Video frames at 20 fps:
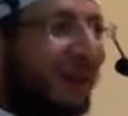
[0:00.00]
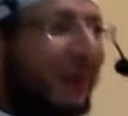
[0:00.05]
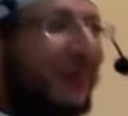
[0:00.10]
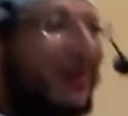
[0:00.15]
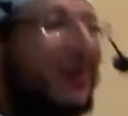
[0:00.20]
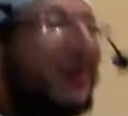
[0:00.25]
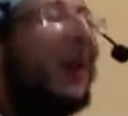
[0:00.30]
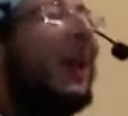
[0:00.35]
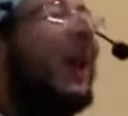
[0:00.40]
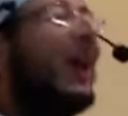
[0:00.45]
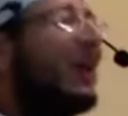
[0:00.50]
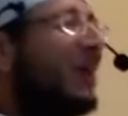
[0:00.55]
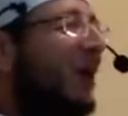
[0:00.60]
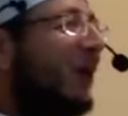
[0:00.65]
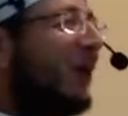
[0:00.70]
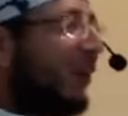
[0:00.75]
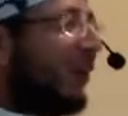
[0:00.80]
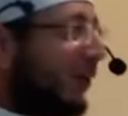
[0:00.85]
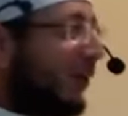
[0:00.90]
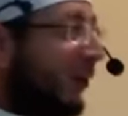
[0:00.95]
Salat
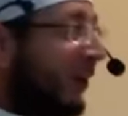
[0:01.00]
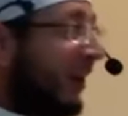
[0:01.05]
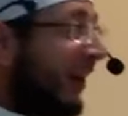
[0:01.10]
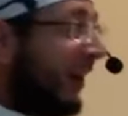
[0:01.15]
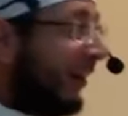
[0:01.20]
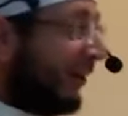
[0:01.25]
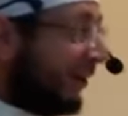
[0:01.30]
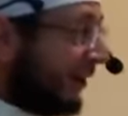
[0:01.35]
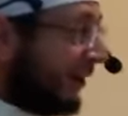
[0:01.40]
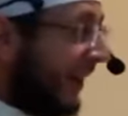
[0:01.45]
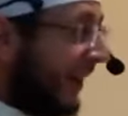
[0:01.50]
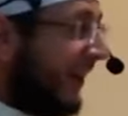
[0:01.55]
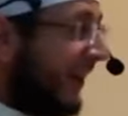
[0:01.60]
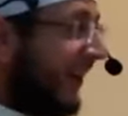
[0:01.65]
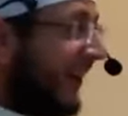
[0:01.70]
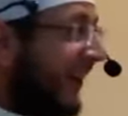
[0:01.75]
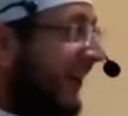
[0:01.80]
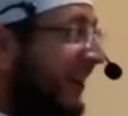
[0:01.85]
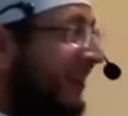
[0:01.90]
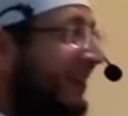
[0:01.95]
al Corona,
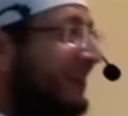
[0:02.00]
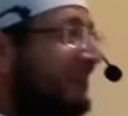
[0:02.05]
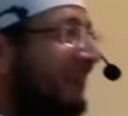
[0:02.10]
okay?